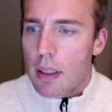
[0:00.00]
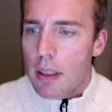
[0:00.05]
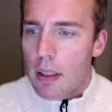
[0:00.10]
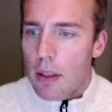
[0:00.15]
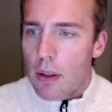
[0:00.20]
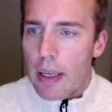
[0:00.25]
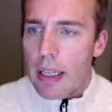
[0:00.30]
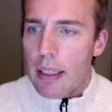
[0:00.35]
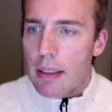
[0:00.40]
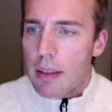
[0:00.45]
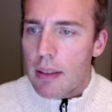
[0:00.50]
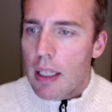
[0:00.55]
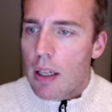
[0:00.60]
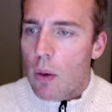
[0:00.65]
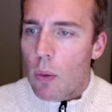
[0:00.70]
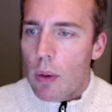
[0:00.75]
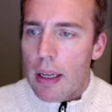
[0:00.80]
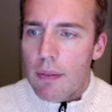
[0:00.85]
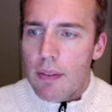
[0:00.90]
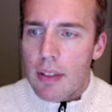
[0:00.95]
Okay,
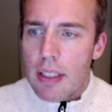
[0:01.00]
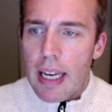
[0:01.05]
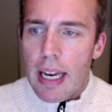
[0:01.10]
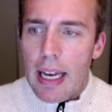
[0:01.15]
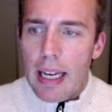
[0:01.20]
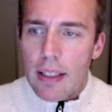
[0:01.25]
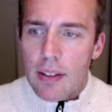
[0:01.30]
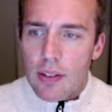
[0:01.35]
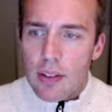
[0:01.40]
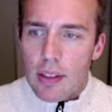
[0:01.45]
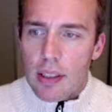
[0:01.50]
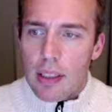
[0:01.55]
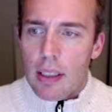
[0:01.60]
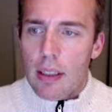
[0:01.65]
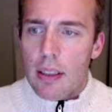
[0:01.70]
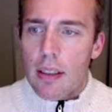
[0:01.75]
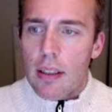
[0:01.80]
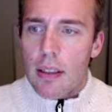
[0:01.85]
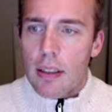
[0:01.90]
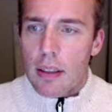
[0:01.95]
we have to cast
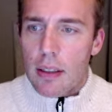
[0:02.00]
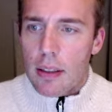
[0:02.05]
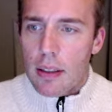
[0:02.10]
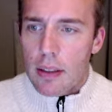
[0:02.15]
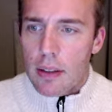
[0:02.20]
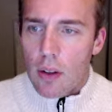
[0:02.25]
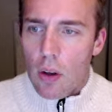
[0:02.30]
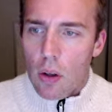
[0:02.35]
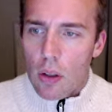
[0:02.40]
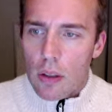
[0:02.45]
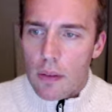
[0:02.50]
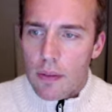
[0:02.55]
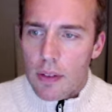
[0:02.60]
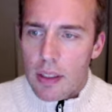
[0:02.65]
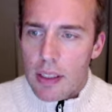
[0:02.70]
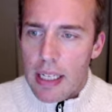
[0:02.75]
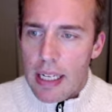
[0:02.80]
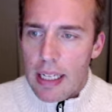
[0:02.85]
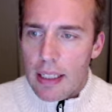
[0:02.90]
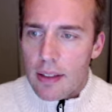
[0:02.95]
all of the
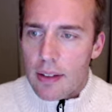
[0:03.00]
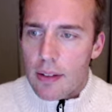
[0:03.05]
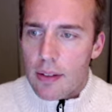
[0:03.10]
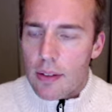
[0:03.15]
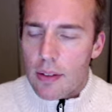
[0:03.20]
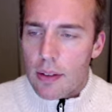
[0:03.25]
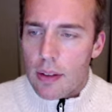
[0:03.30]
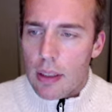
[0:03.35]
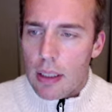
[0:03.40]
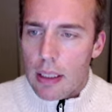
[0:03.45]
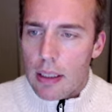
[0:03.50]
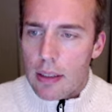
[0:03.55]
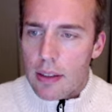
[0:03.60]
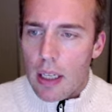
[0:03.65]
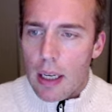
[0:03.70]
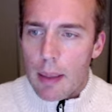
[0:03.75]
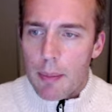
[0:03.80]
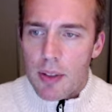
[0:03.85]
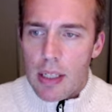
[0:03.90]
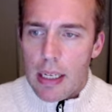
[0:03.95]
dates,
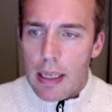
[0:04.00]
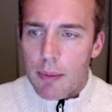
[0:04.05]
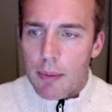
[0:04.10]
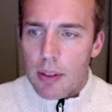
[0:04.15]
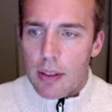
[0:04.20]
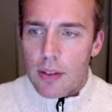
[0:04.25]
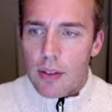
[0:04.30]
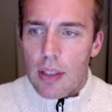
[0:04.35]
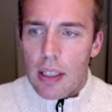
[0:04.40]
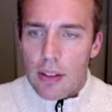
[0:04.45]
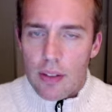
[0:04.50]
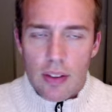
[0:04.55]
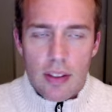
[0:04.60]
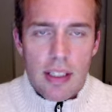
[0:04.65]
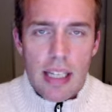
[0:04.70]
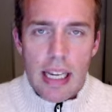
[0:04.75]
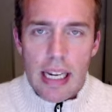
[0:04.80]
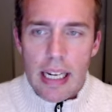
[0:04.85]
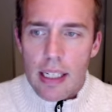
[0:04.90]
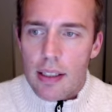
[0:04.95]
timestamps as a
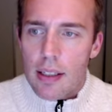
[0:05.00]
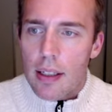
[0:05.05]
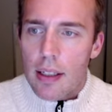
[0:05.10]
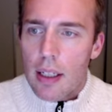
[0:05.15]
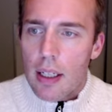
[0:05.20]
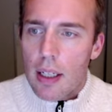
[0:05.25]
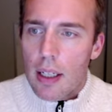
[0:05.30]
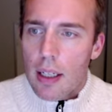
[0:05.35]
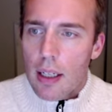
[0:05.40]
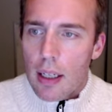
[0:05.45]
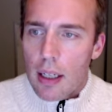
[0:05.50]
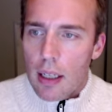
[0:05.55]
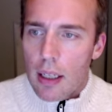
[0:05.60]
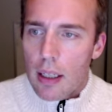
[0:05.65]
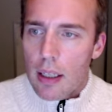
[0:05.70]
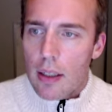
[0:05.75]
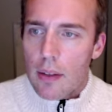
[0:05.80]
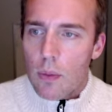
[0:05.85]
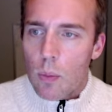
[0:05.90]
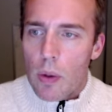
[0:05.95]
date
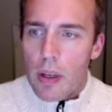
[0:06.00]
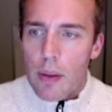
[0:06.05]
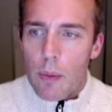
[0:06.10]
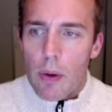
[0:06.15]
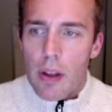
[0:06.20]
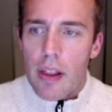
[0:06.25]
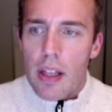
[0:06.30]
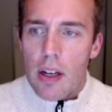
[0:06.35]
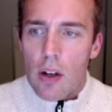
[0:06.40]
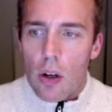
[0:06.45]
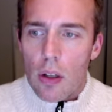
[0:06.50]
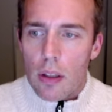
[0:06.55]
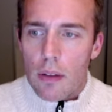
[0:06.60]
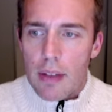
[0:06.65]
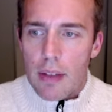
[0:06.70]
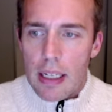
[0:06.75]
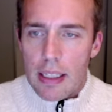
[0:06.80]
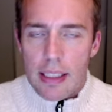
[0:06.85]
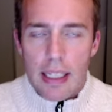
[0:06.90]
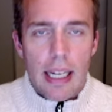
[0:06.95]
within all of
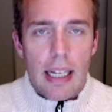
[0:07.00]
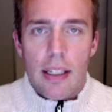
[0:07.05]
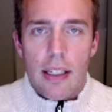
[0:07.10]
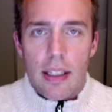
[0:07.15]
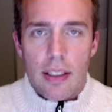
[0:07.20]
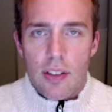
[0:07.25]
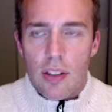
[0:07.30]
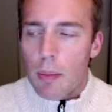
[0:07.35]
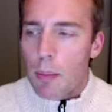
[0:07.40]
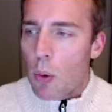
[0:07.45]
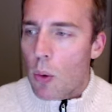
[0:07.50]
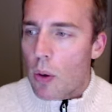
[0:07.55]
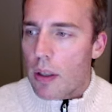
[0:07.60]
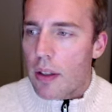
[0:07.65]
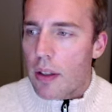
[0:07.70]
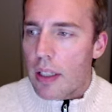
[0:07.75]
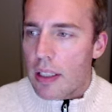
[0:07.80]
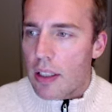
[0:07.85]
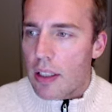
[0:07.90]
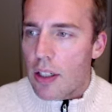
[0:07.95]
that data. That's an
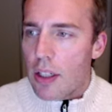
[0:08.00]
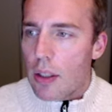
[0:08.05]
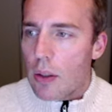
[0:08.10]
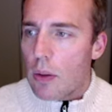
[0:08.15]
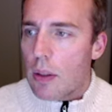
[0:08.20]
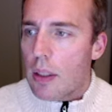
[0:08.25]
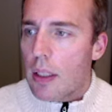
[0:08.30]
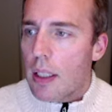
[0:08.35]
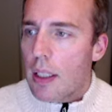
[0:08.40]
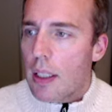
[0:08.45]
important thing to note.